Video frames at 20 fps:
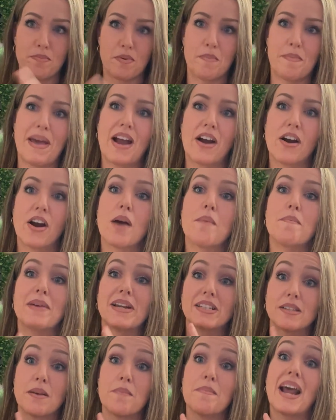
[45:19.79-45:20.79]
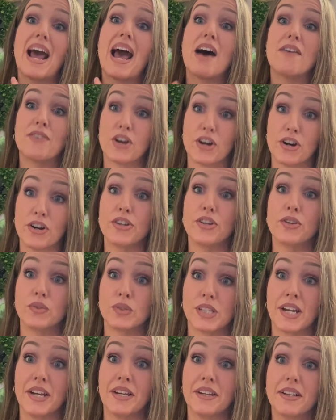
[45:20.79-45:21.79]
to prepare her because I'm going to have her
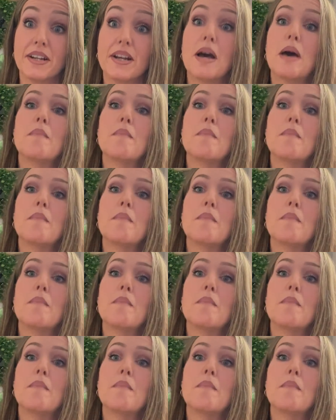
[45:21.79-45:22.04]
use it.